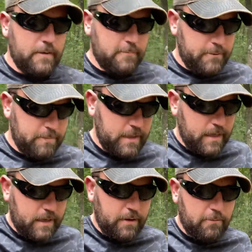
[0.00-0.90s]
We've been
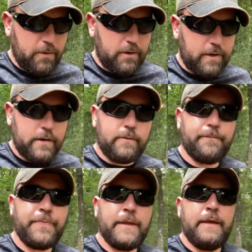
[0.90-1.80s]
out here working
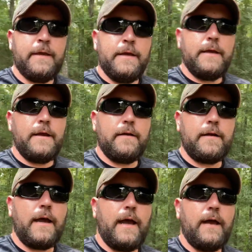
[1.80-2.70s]
here at the
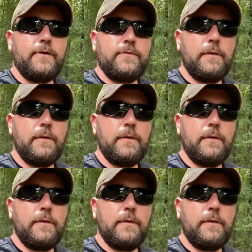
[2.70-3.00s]
house.